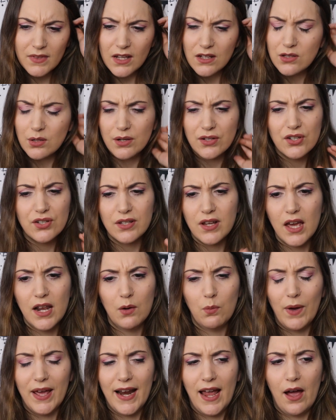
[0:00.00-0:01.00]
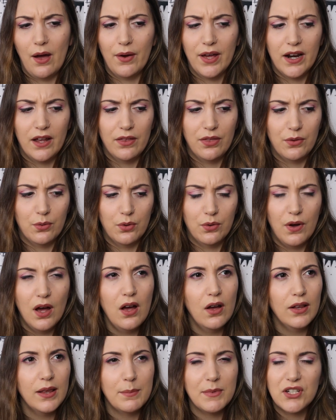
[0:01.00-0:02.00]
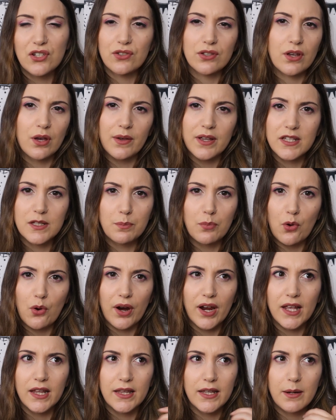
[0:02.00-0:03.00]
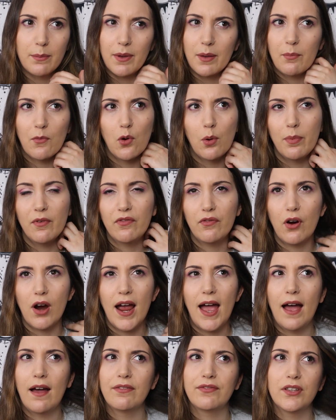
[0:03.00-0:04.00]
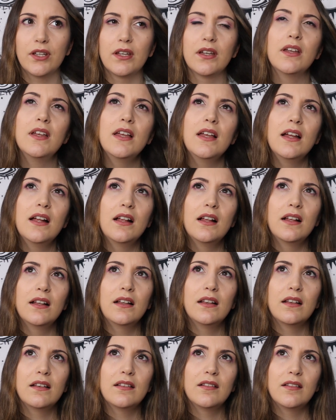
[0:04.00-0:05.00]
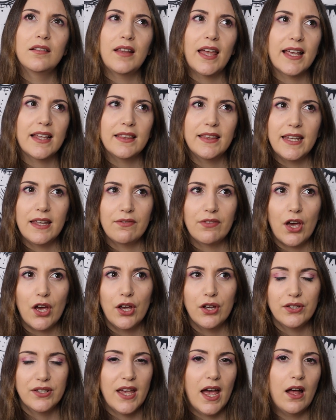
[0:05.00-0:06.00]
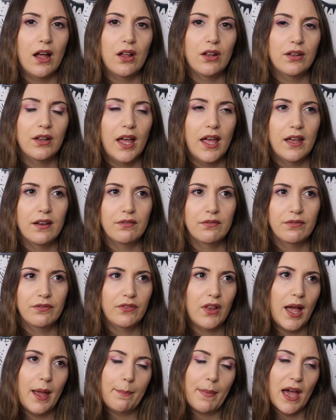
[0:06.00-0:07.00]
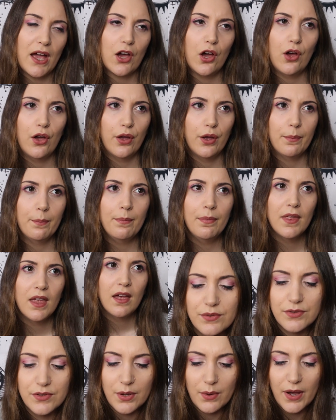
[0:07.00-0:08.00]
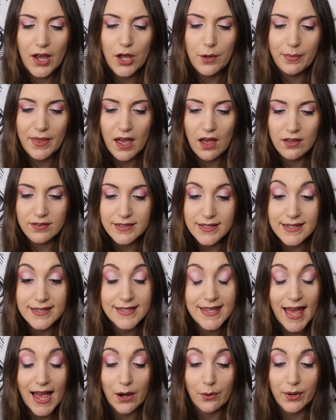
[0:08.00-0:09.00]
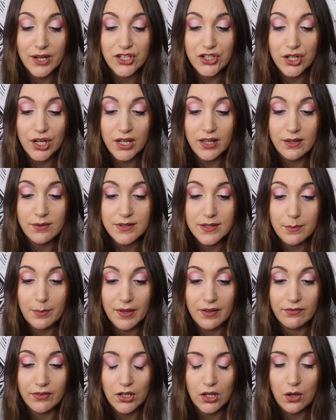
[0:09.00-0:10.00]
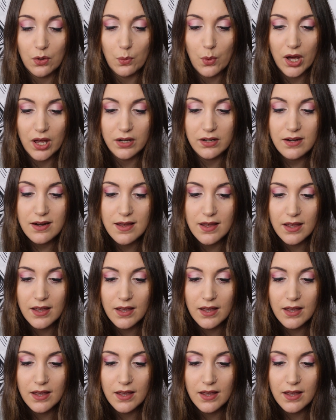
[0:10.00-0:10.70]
So I just kind of went out and I thought, oh, let me just go exploring a little bit more before I have to like leave the hotel and fly back home. So I hope that answers that question. That was a bit of a long one.